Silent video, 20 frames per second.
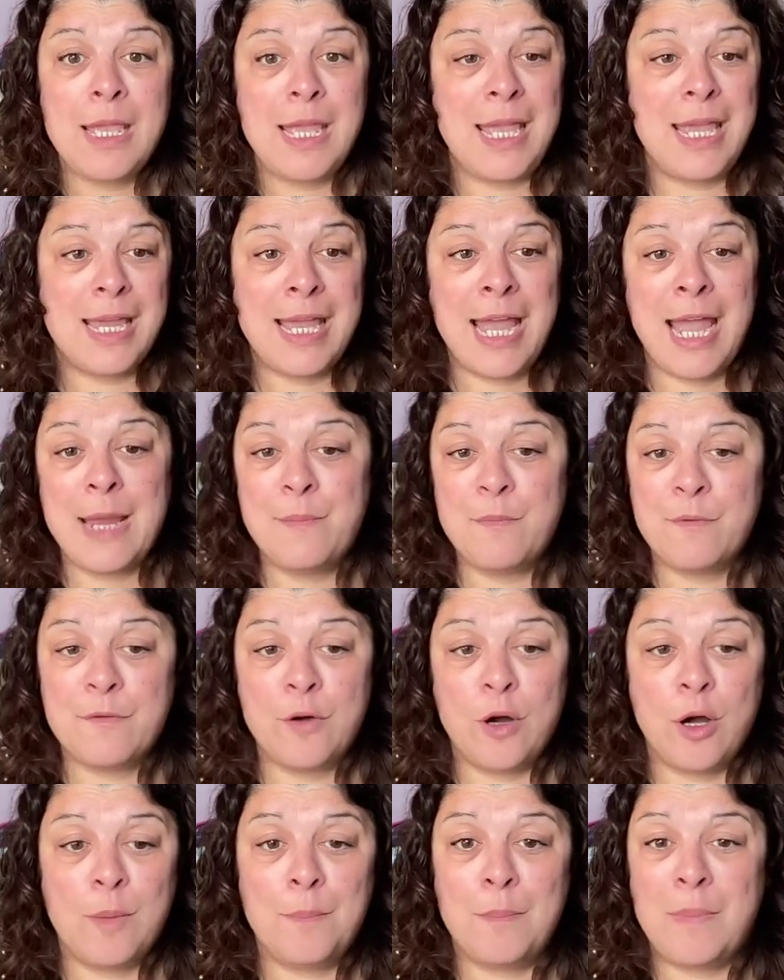It came
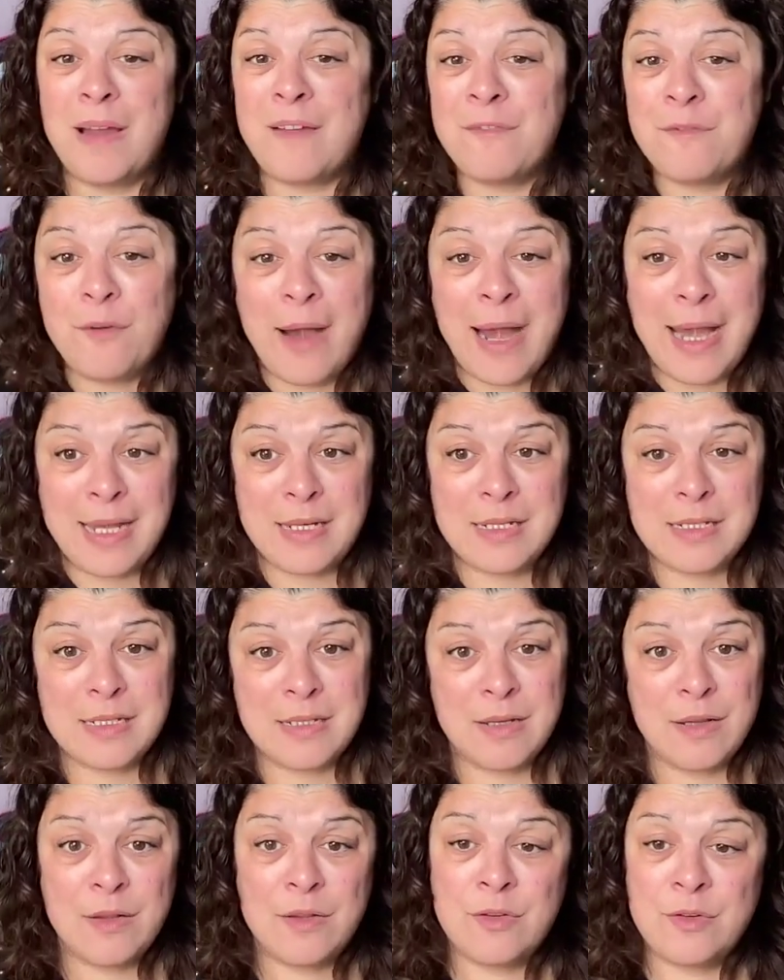from my friend
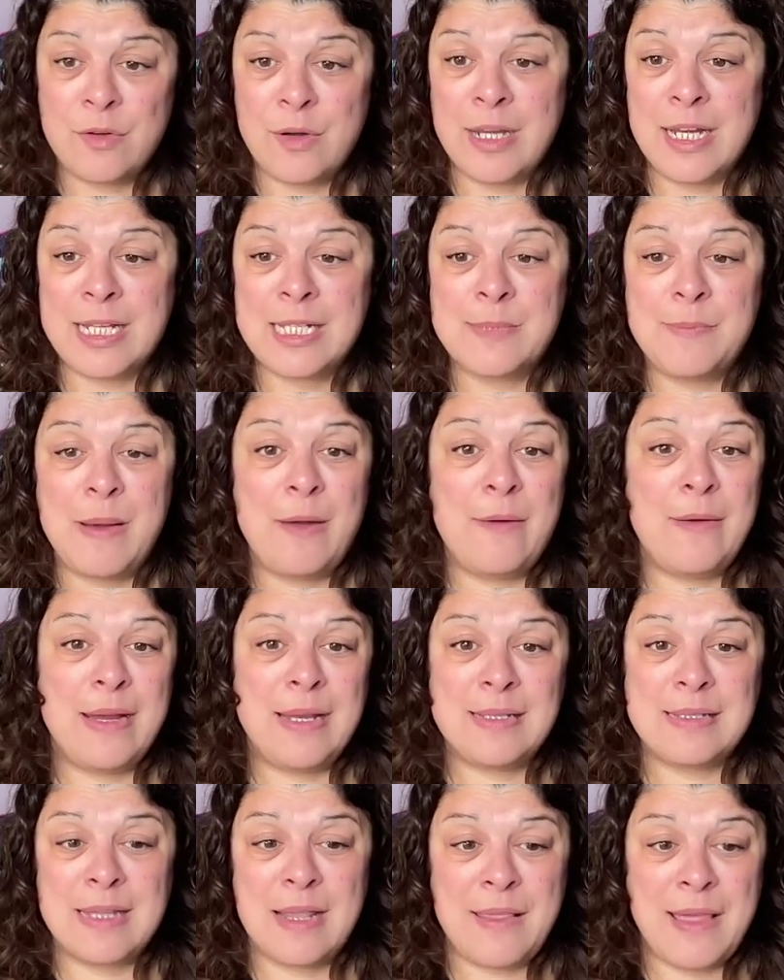through an
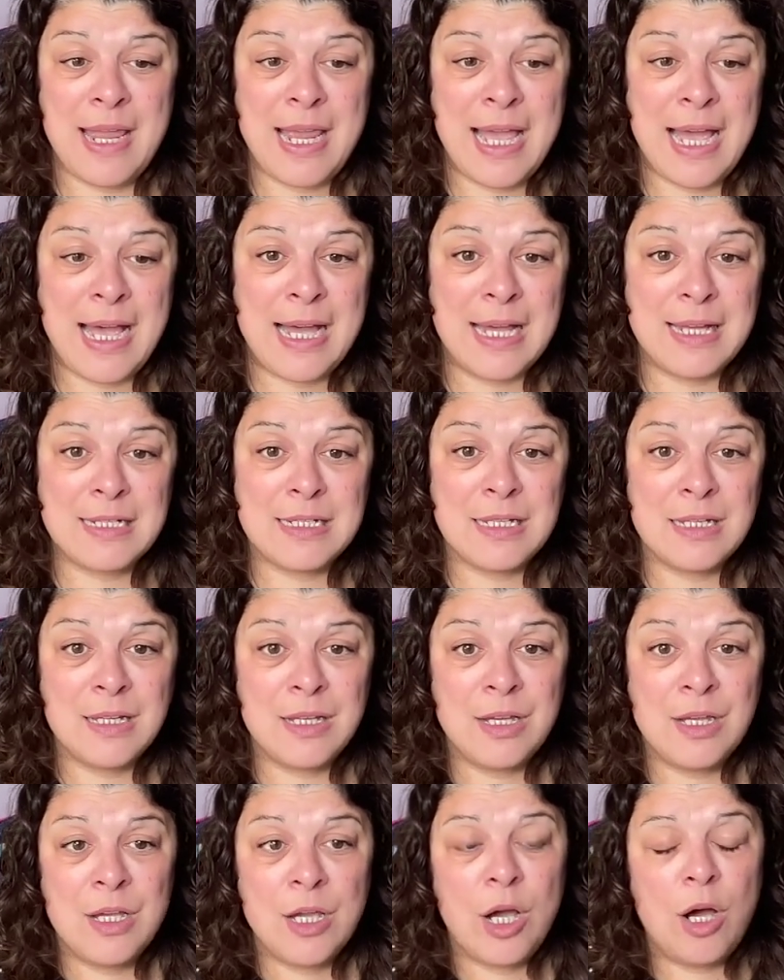experience that they had.
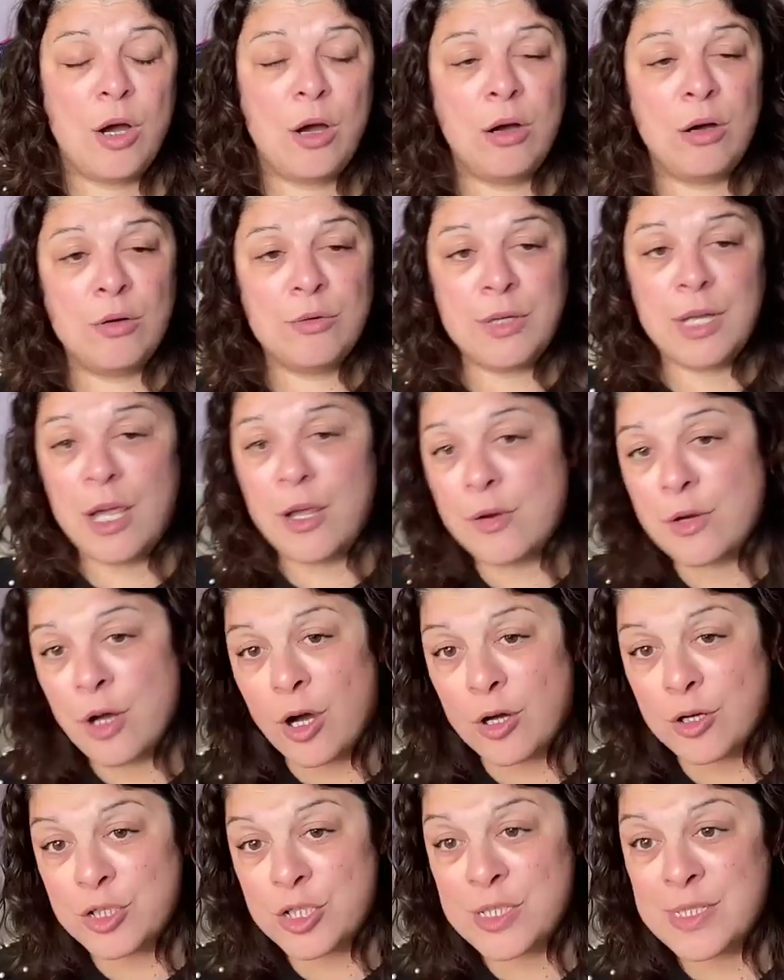Oh no,
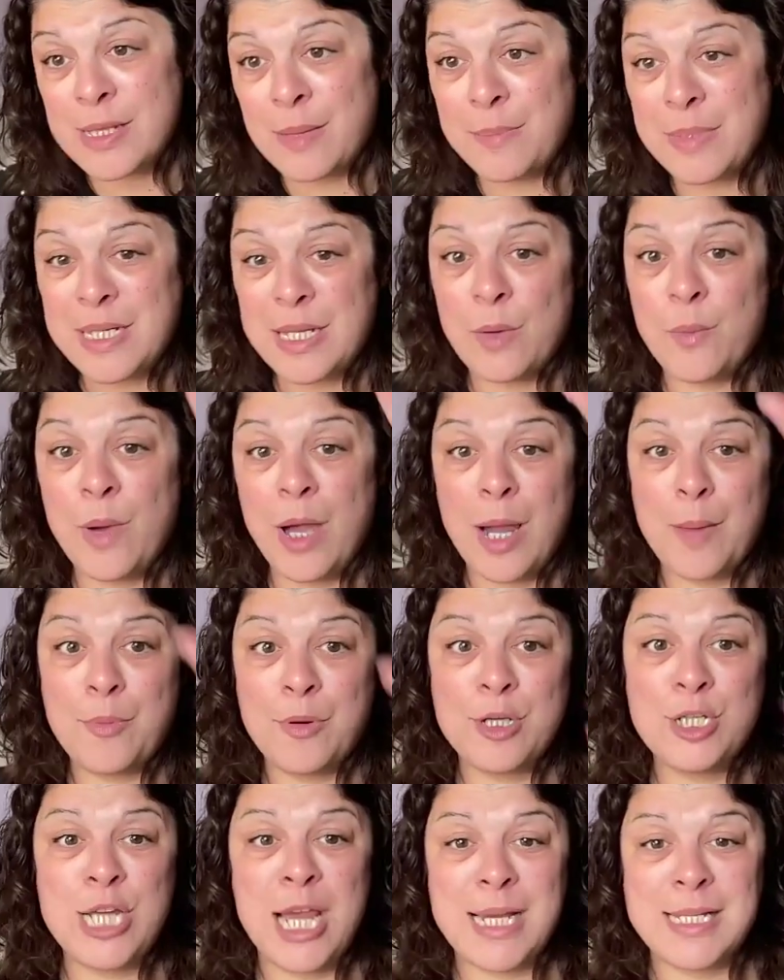gosh, somebody at work
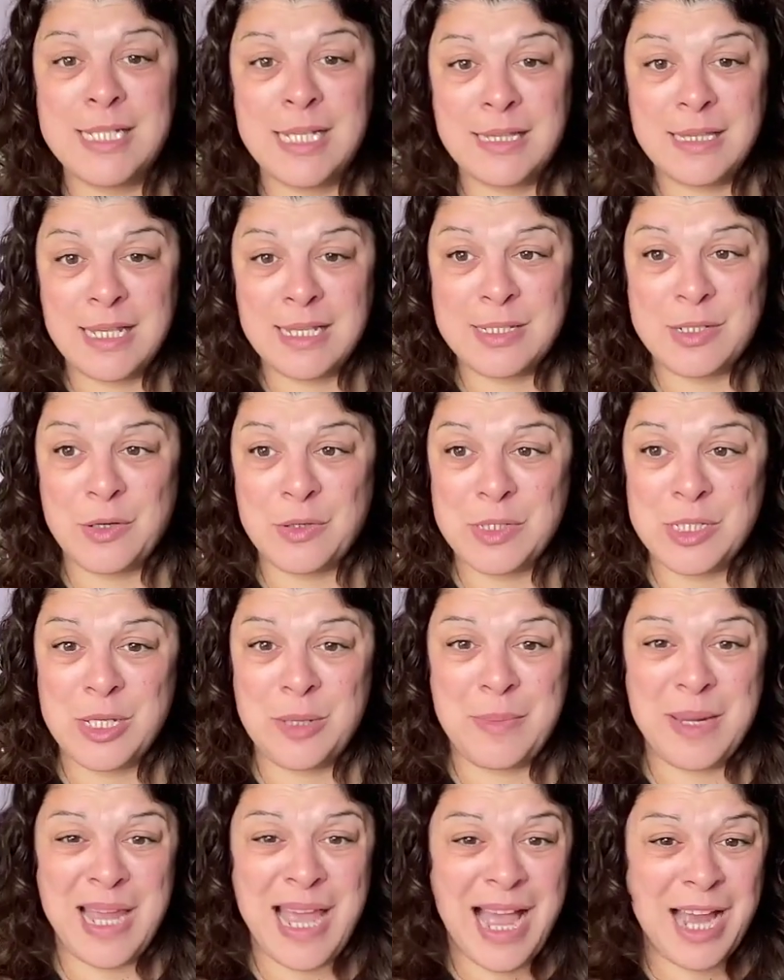projected this
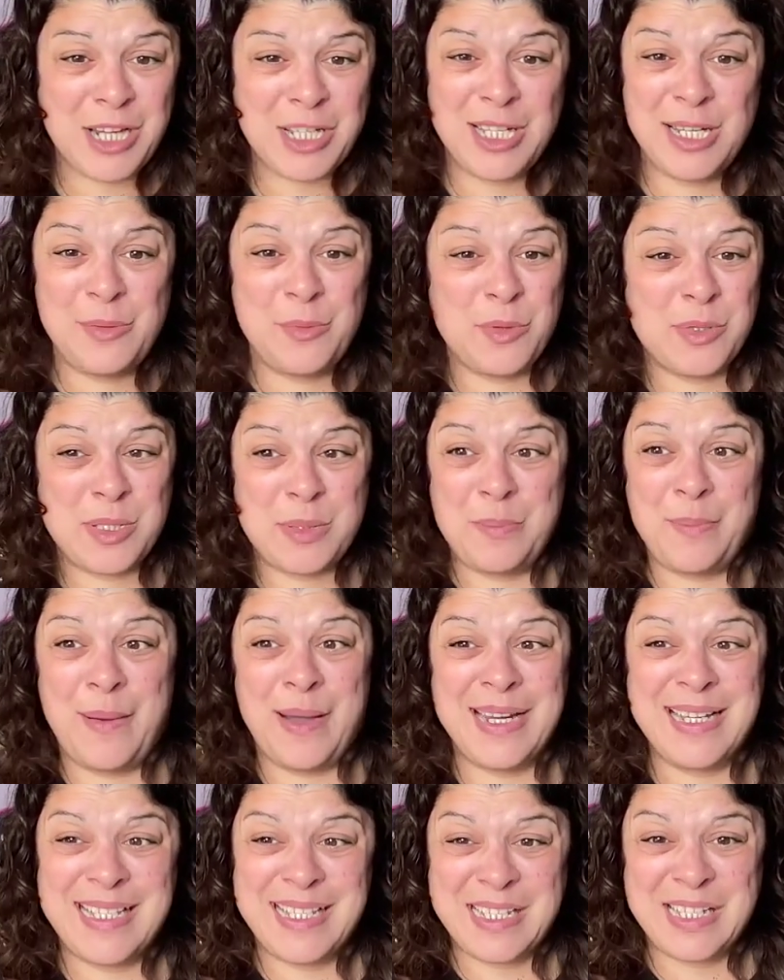onto me. It actually wasn't
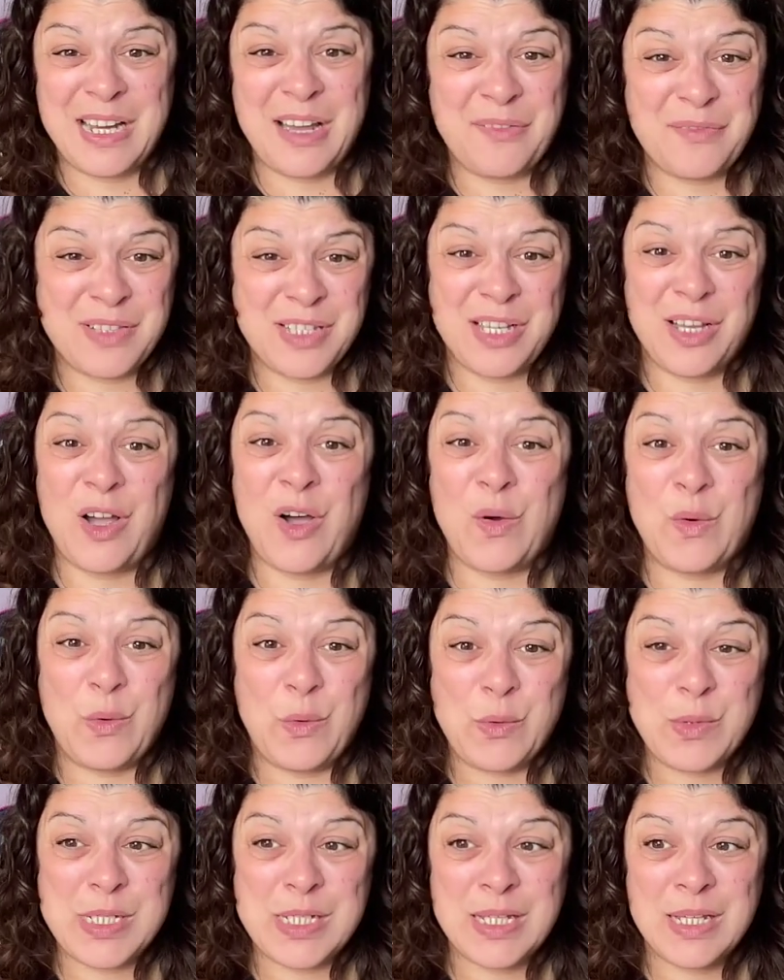my stuff to
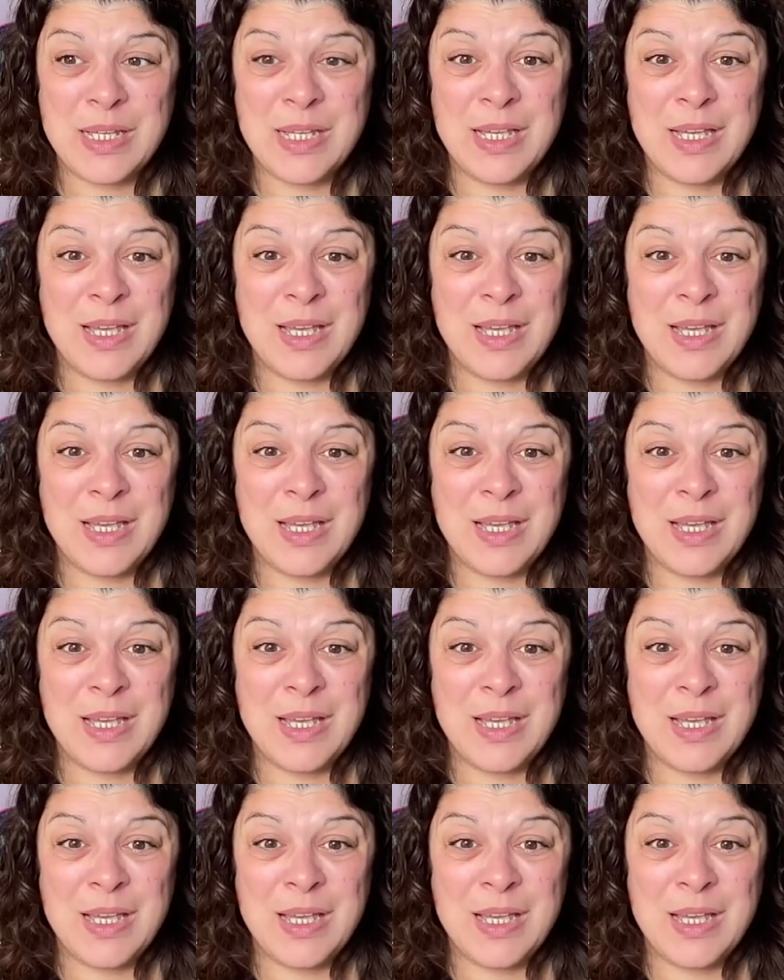hold.